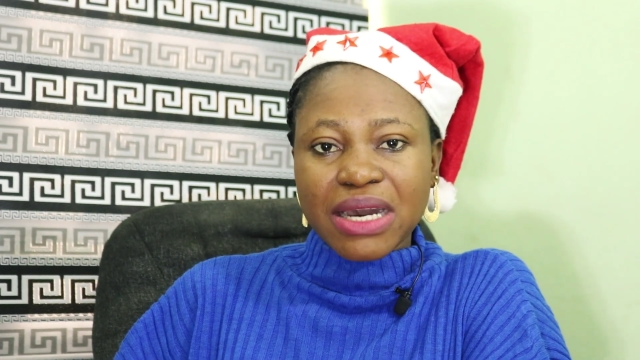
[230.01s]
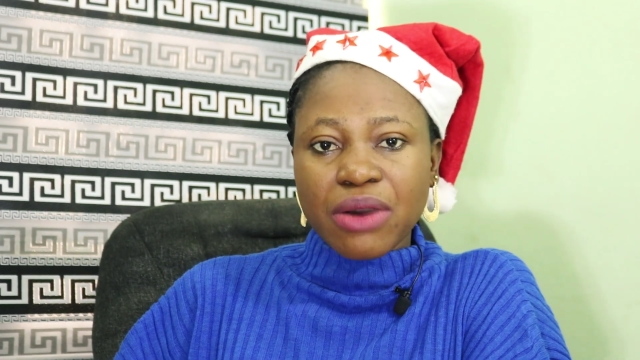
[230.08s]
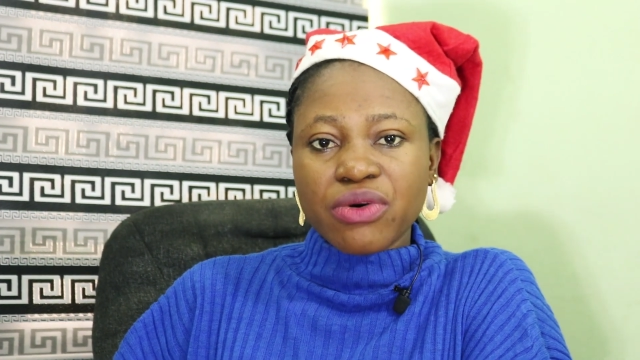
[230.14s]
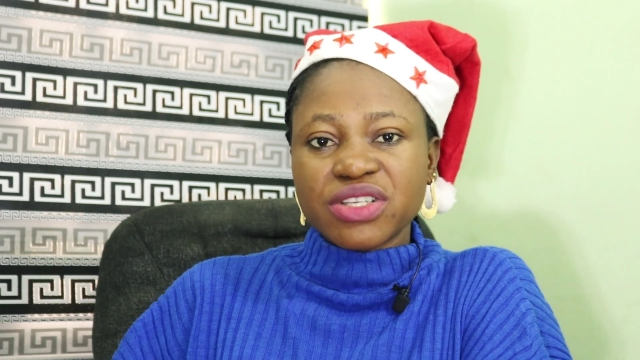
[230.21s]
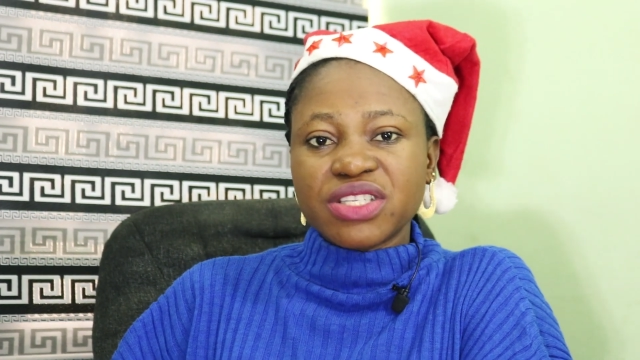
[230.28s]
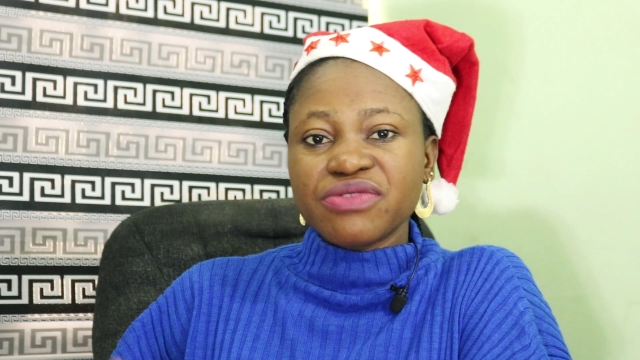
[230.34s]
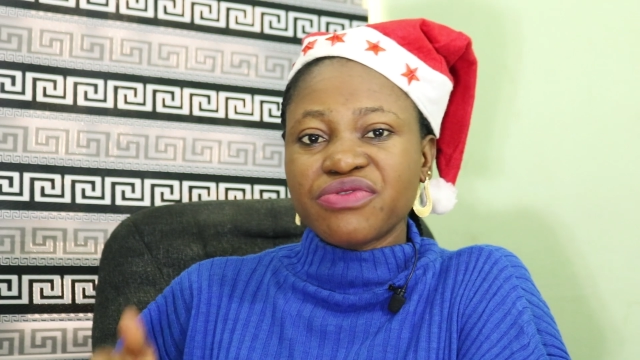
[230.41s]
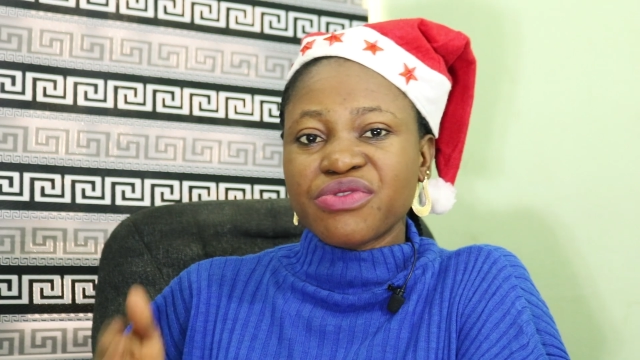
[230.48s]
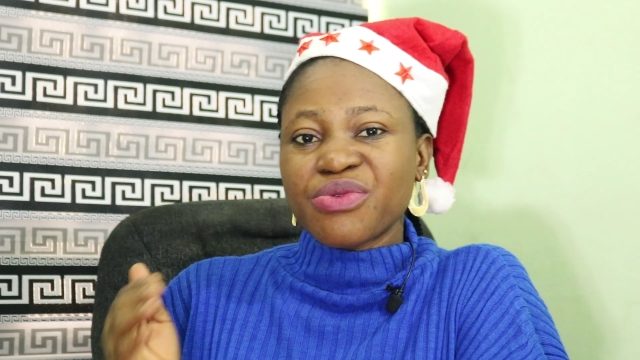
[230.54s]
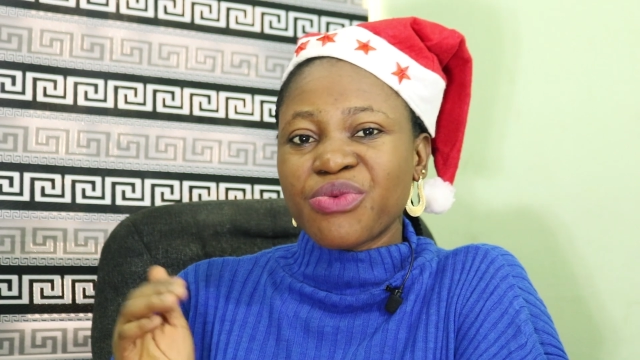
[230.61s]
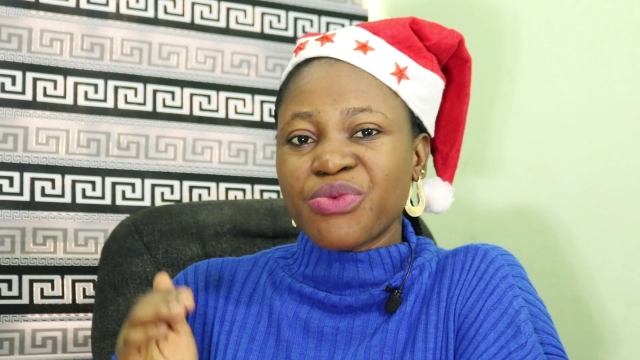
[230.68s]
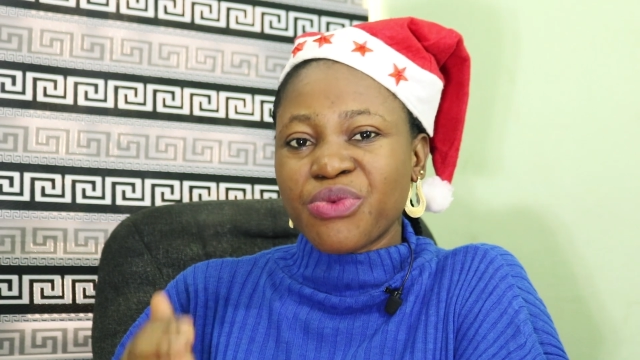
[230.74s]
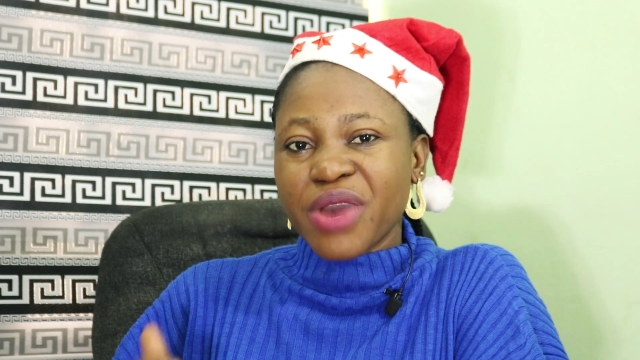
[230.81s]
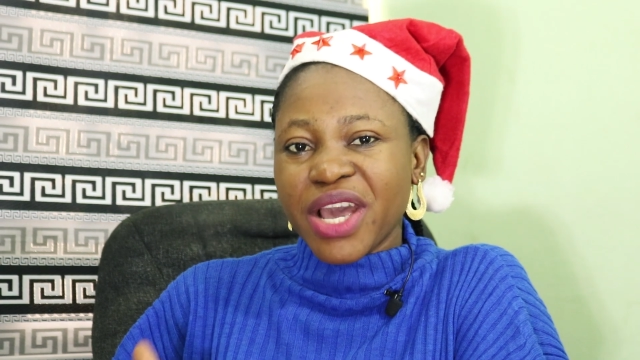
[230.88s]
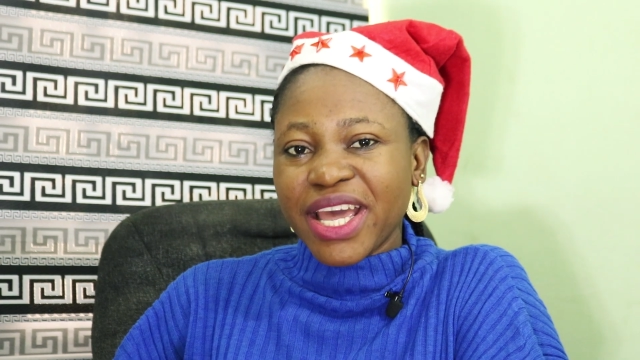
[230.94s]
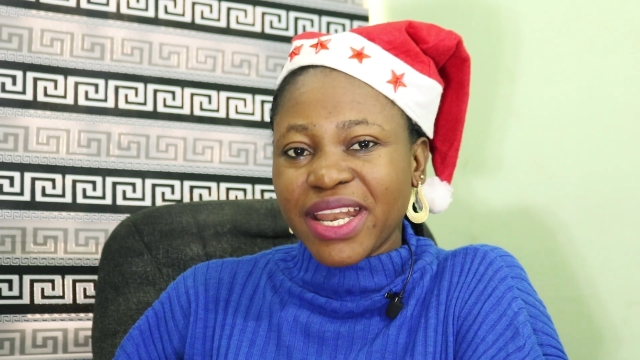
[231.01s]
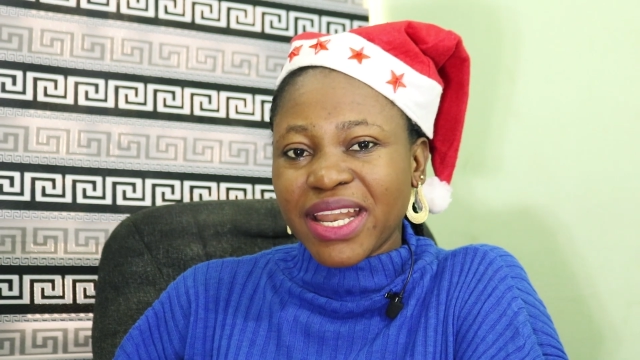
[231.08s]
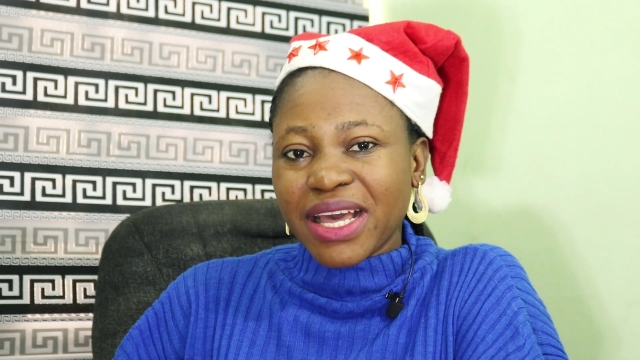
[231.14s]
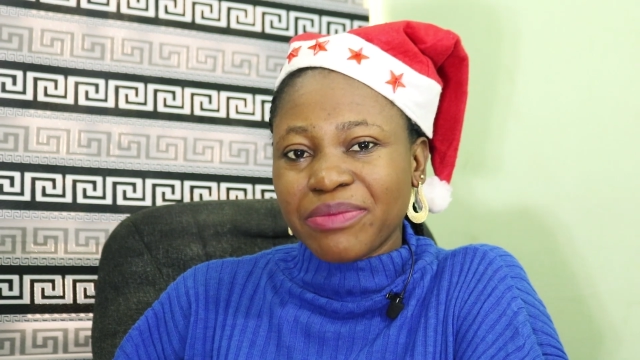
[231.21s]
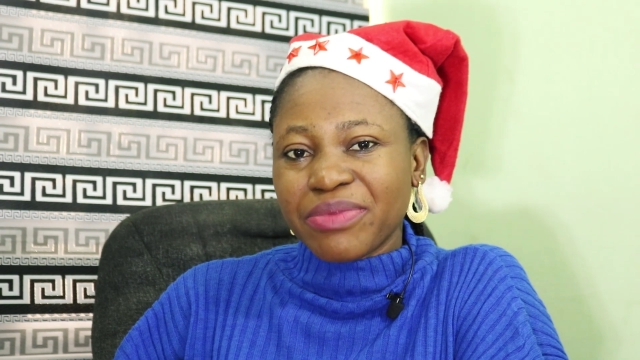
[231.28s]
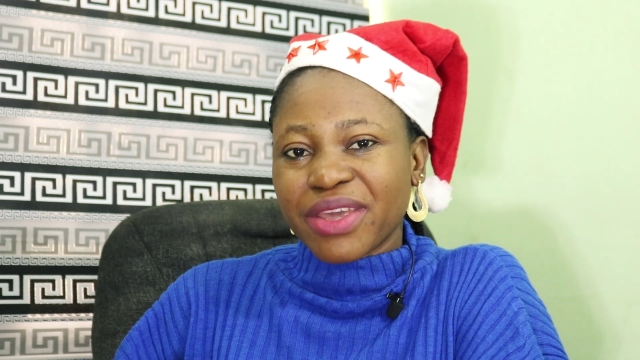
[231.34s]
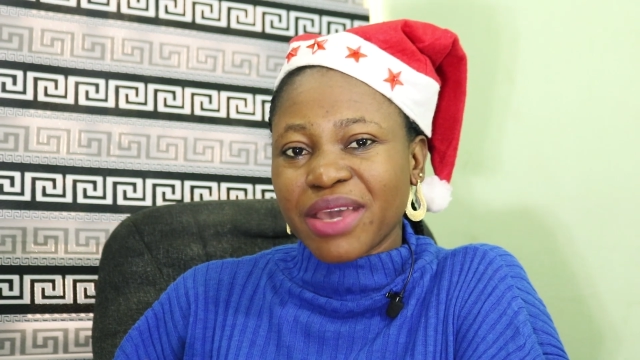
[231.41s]
that was even when
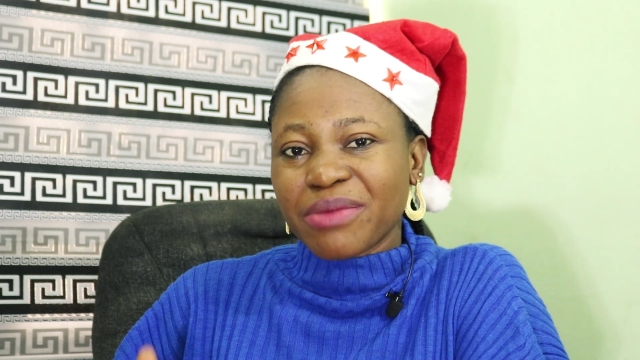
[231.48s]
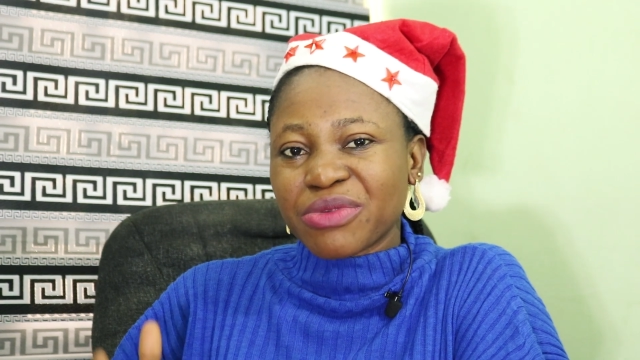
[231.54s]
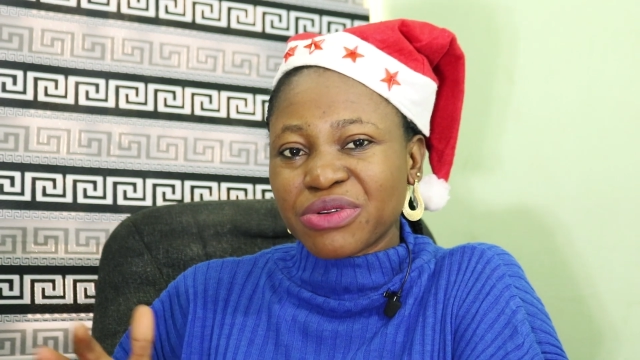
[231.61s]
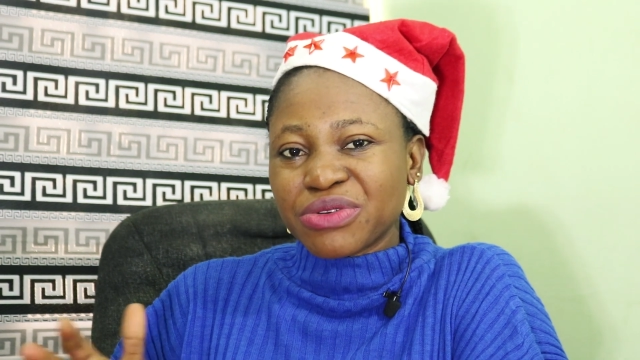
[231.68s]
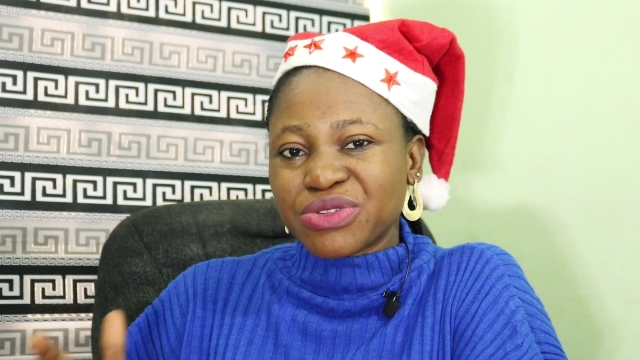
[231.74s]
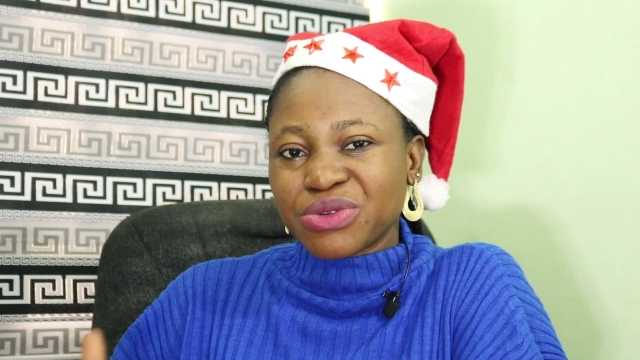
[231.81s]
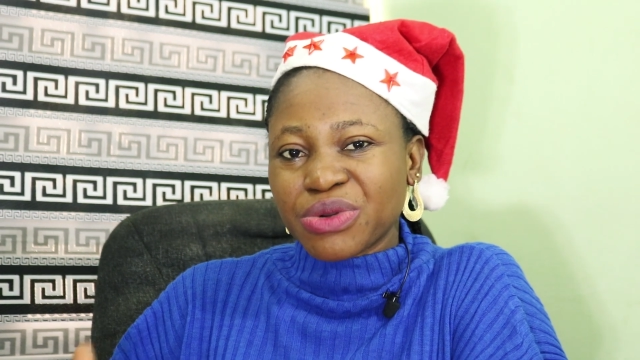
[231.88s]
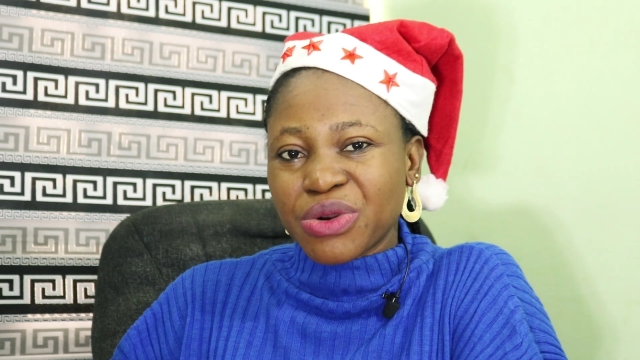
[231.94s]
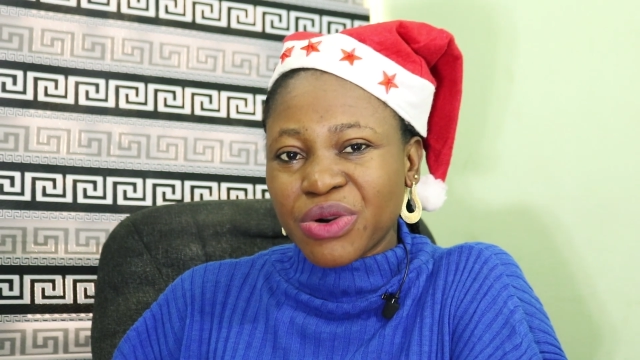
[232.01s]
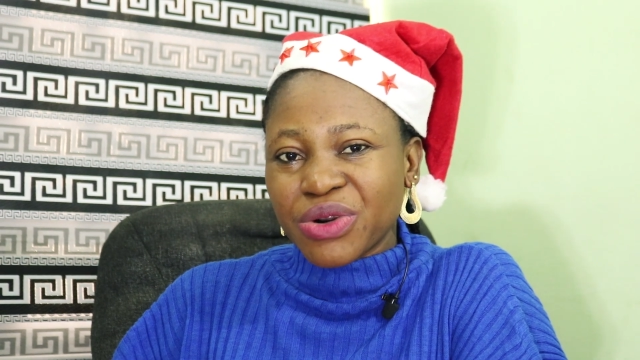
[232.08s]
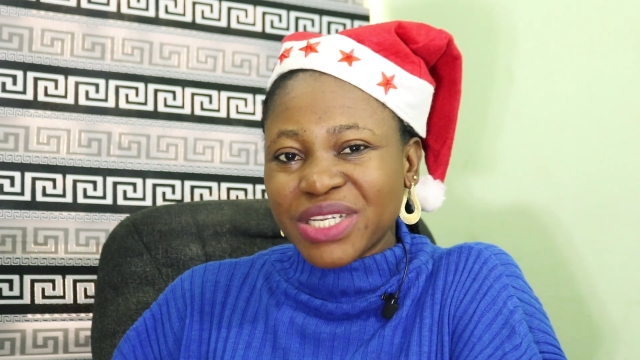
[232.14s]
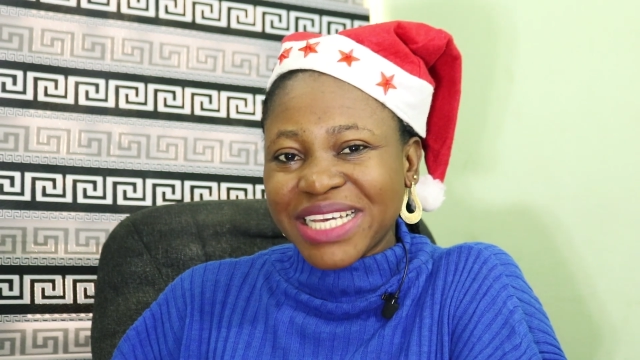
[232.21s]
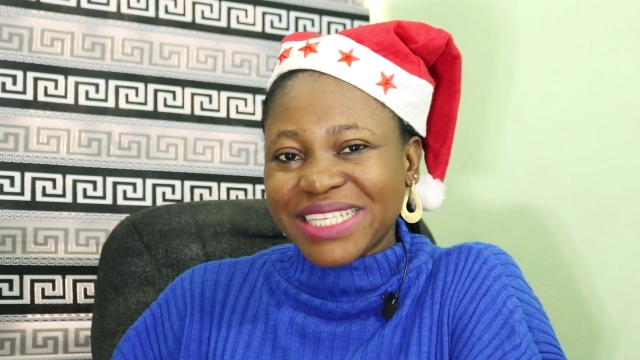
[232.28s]
I became close to God.